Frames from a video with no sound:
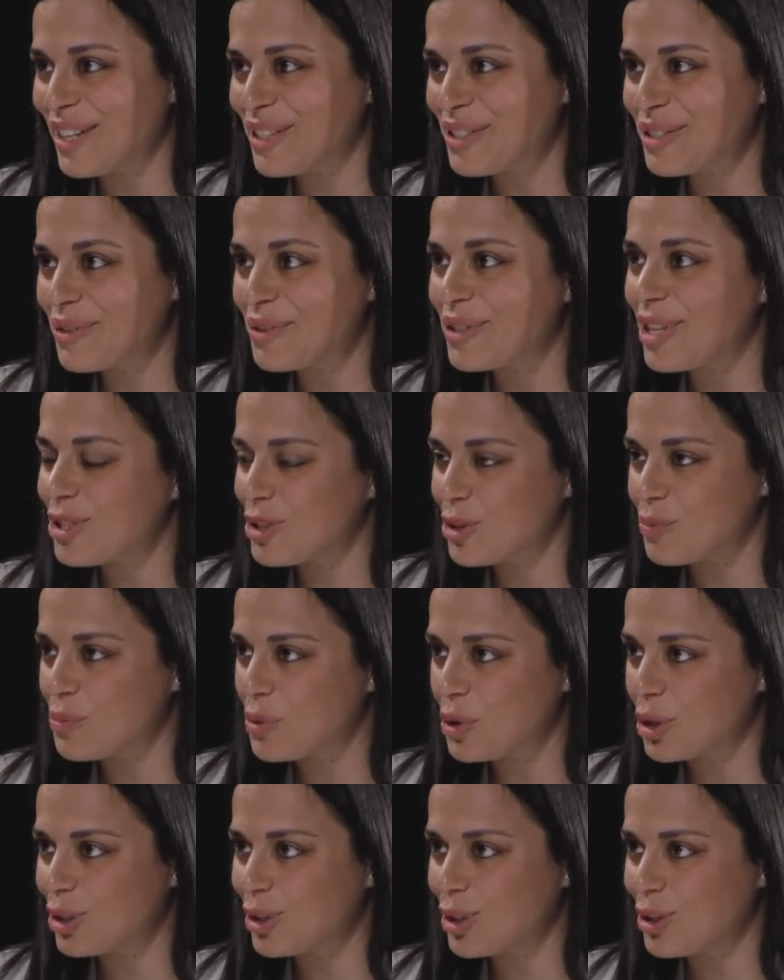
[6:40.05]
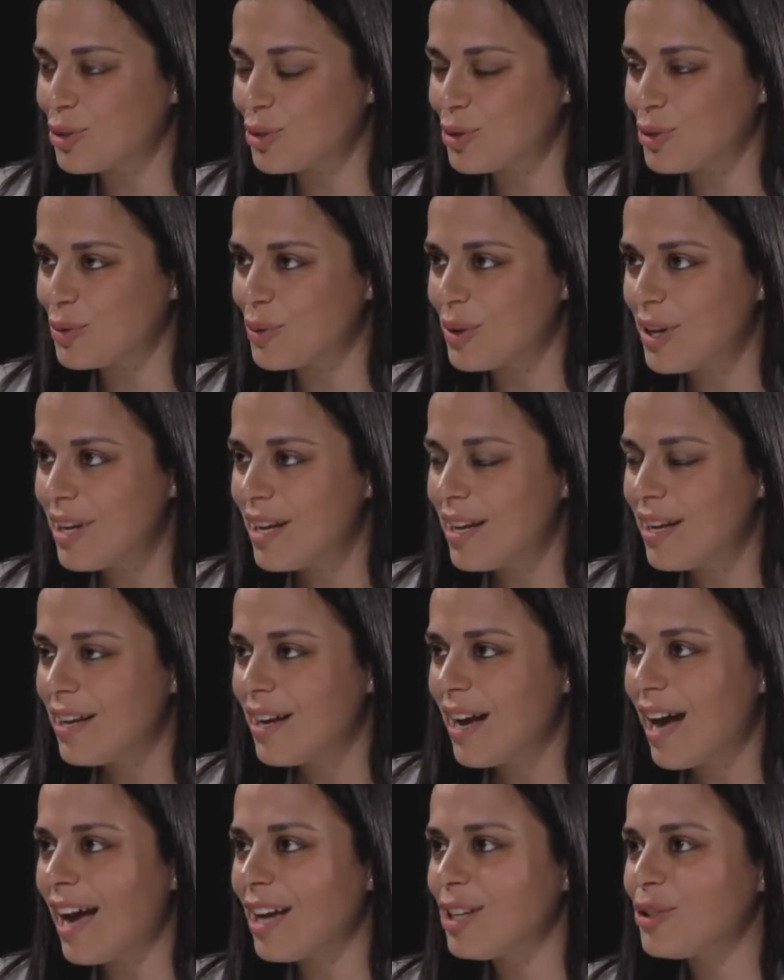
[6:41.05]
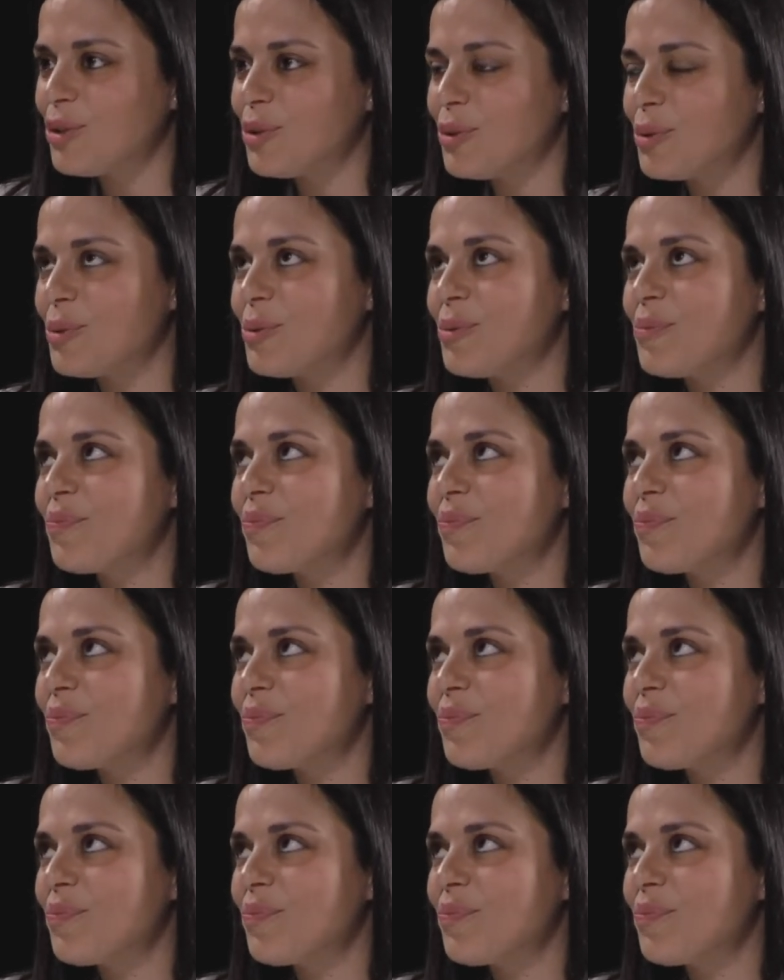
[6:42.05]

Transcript: So that's important too. I do